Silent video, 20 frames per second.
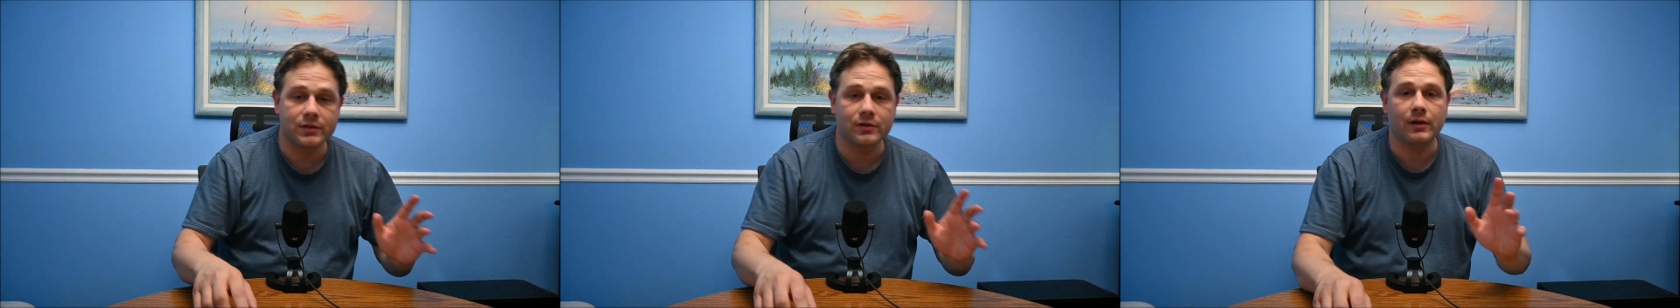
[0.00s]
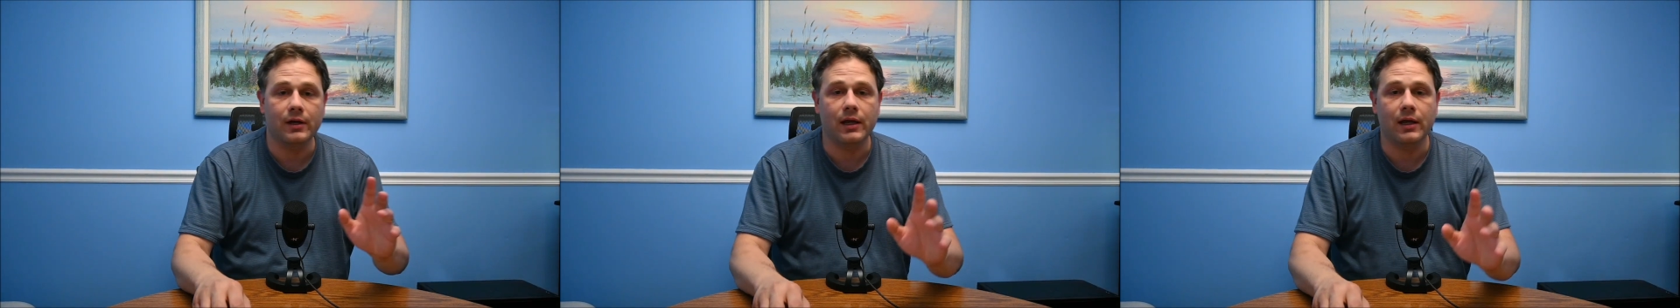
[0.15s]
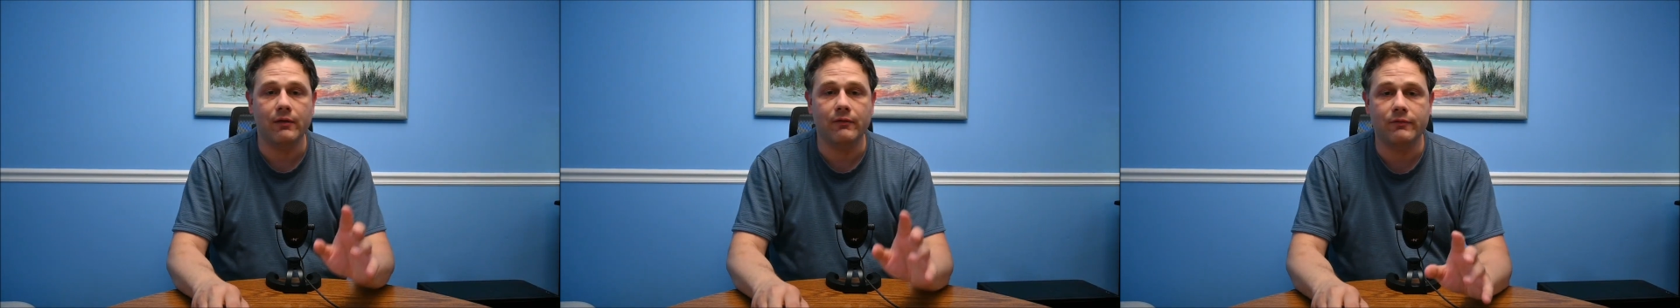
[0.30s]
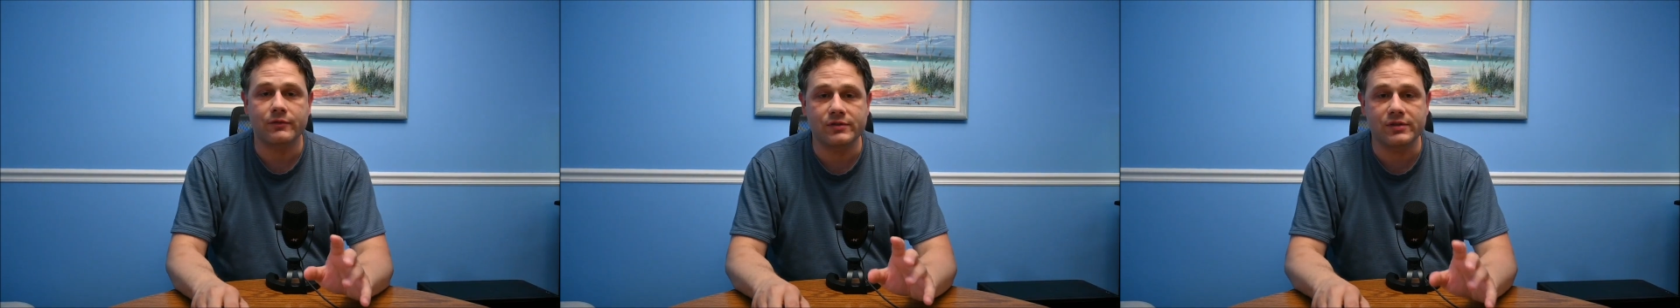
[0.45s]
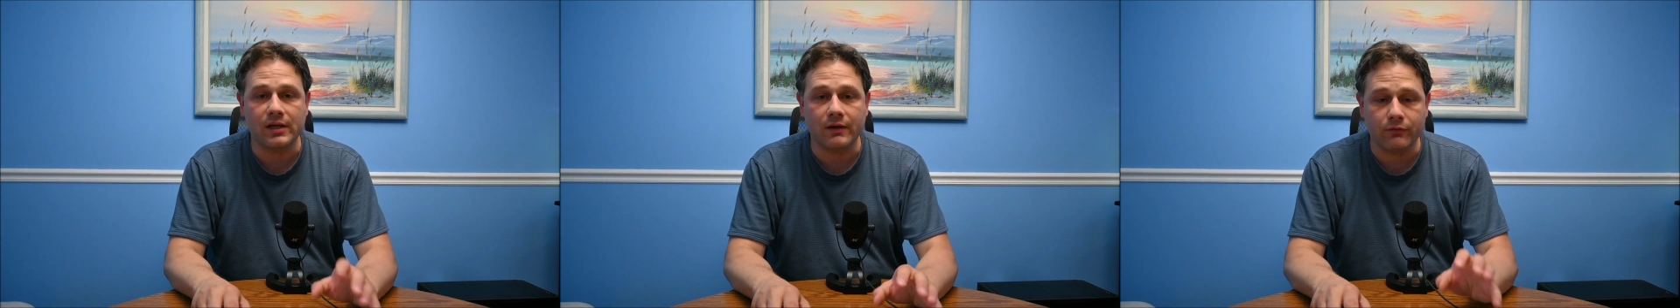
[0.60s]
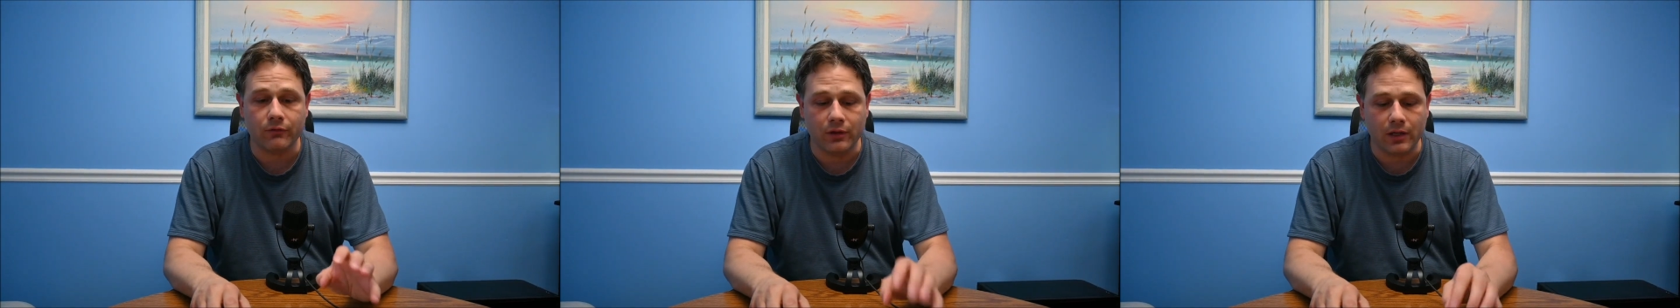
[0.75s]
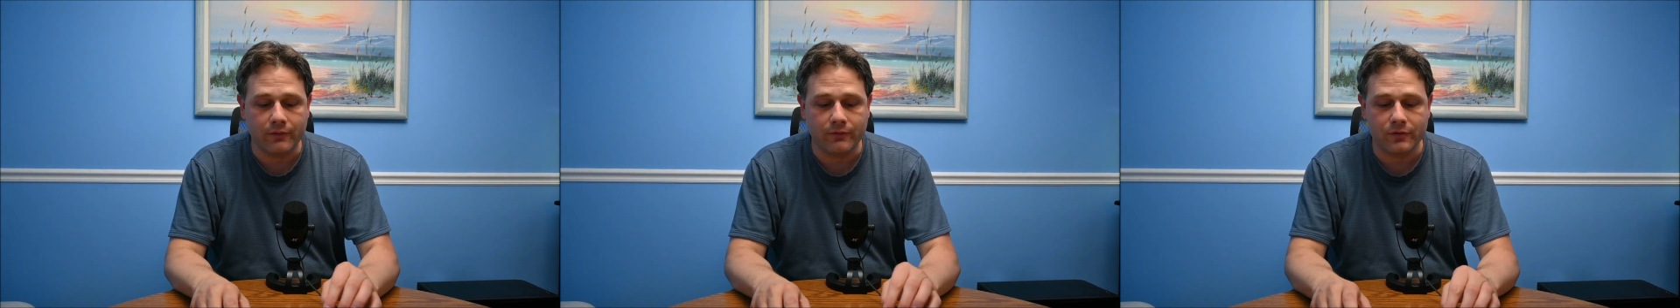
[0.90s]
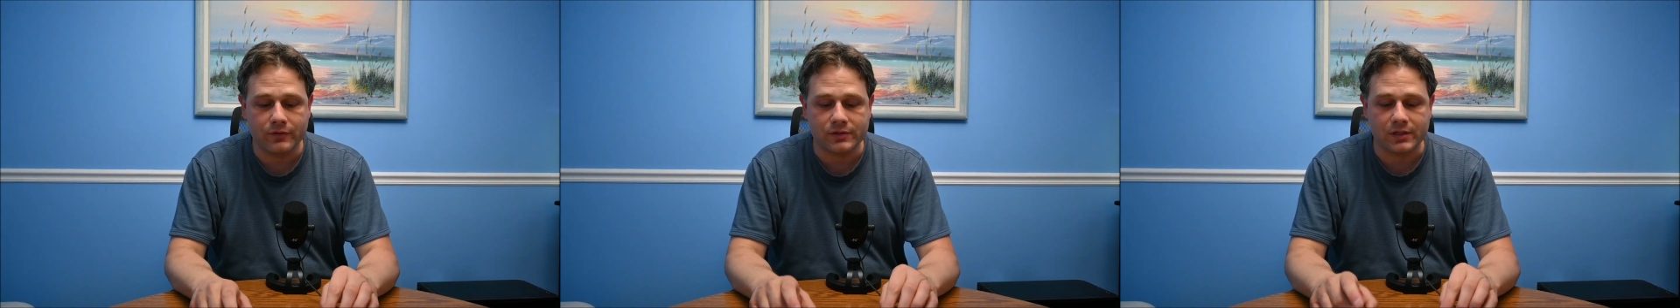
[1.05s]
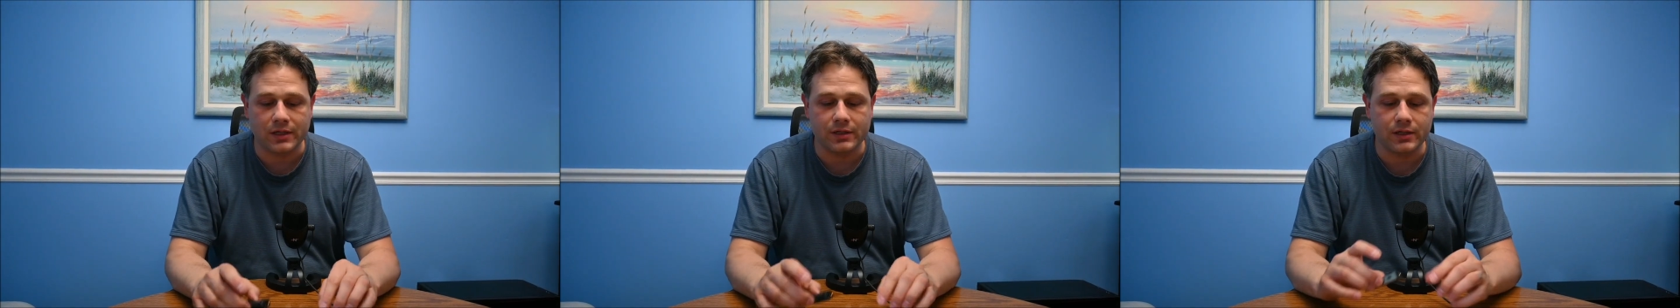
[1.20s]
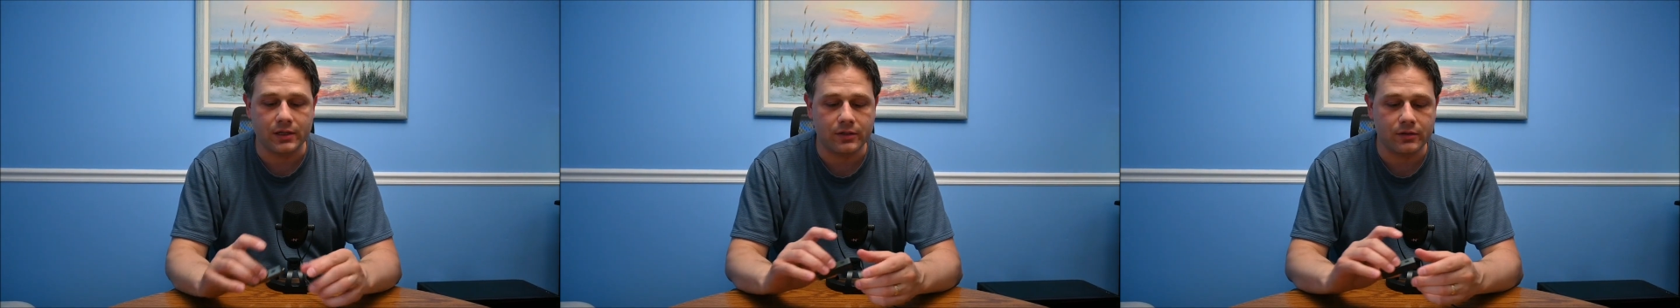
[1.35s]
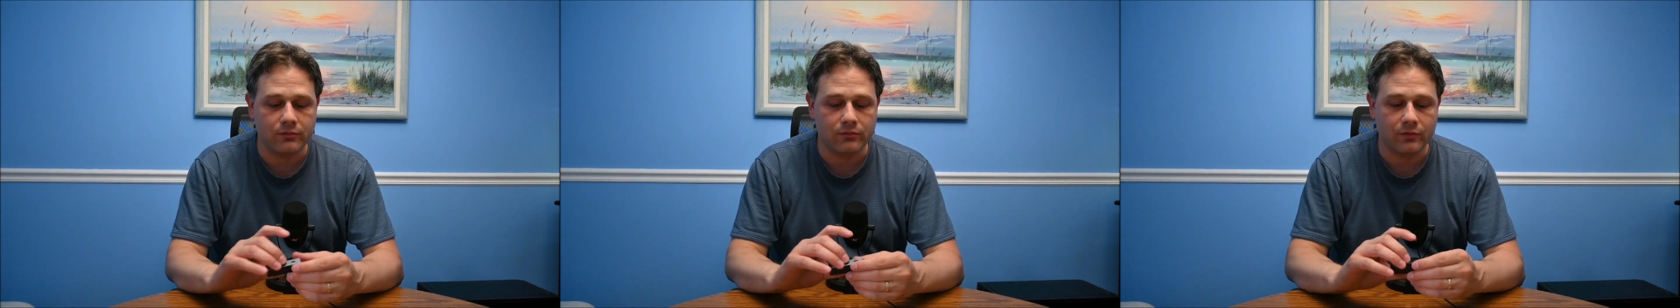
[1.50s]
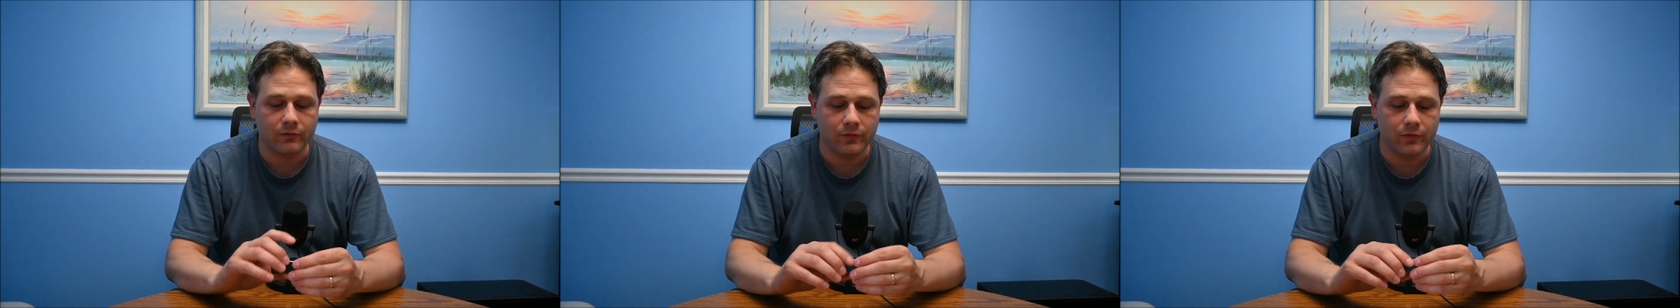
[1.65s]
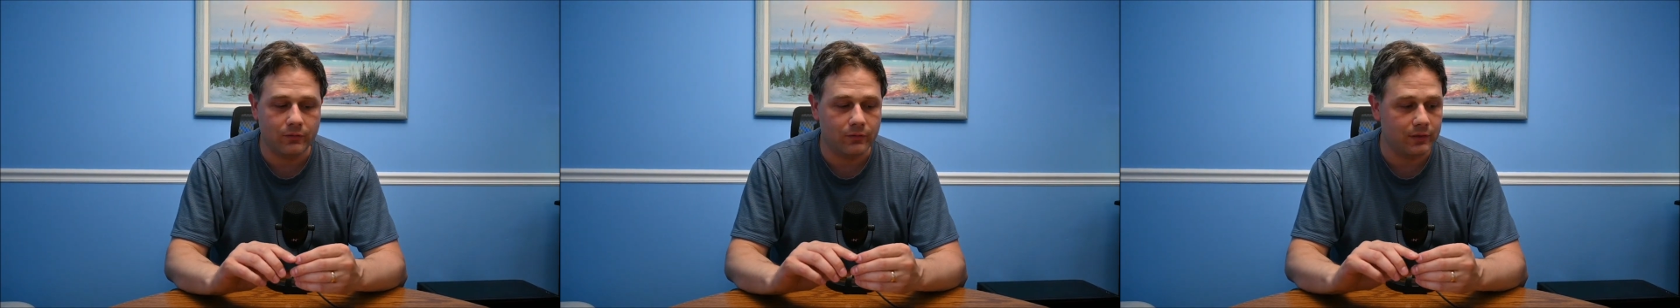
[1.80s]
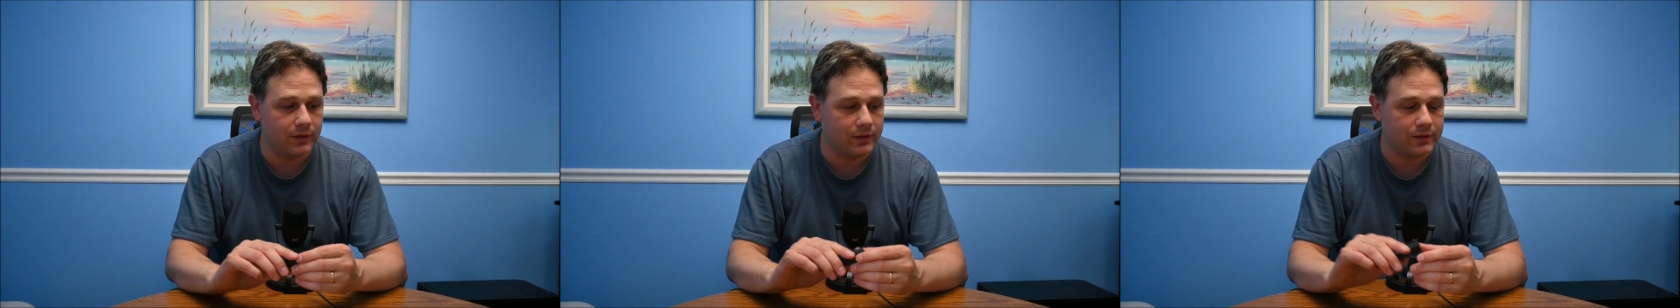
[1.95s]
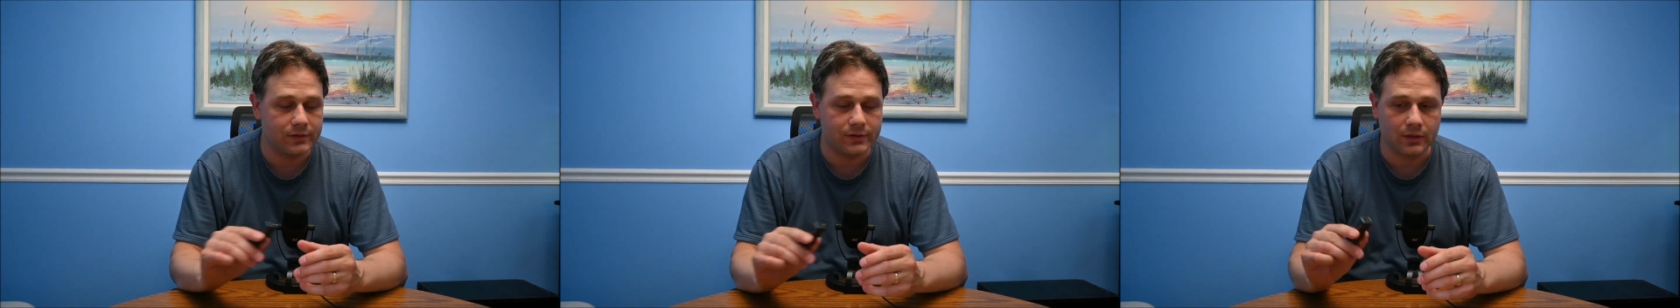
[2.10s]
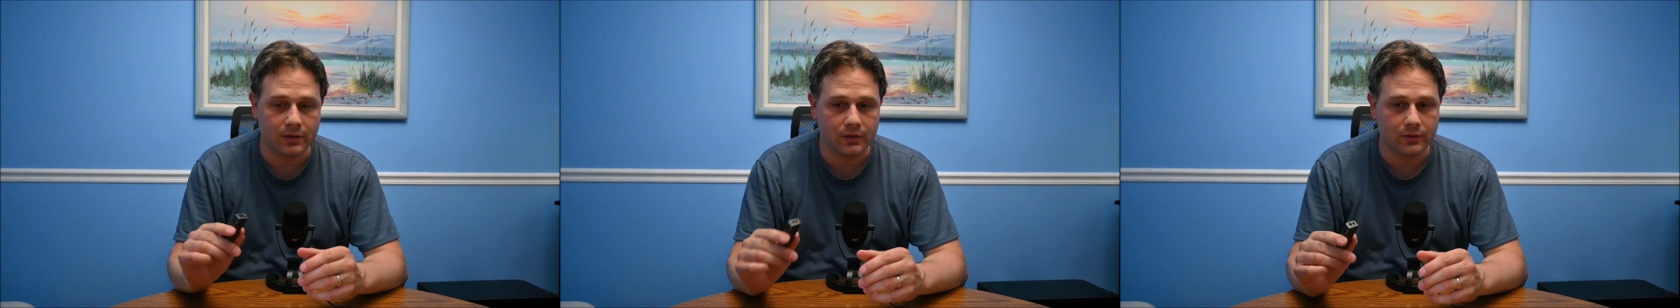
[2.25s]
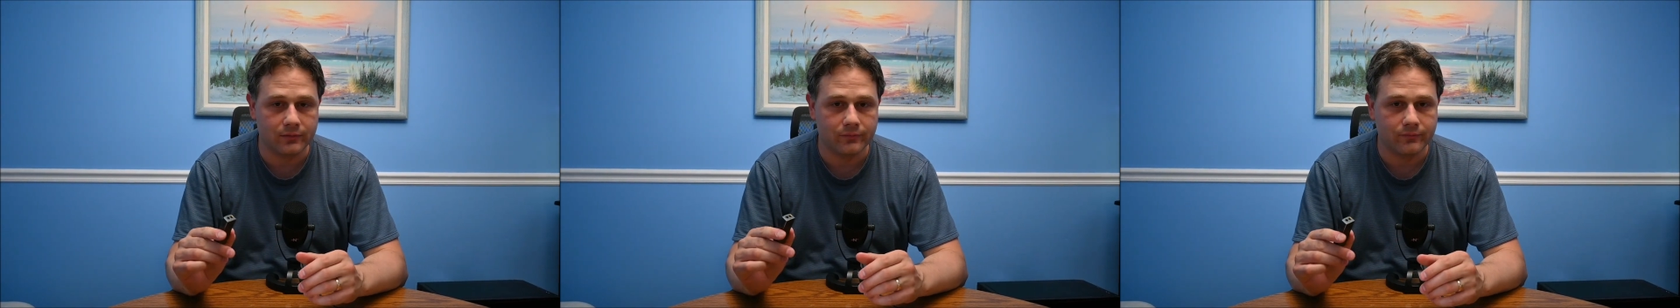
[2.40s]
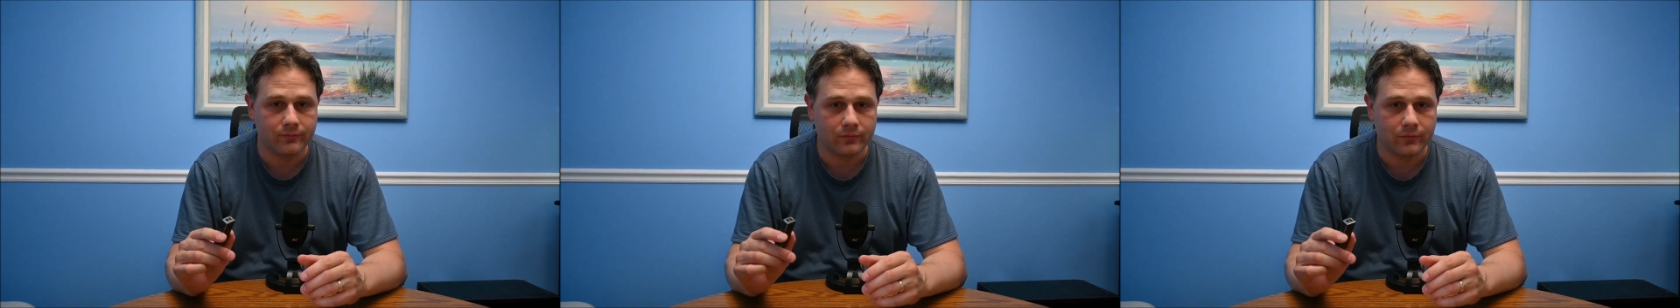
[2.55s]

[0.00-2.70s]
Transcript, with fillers: So I have several headphones I intend to review with this thing,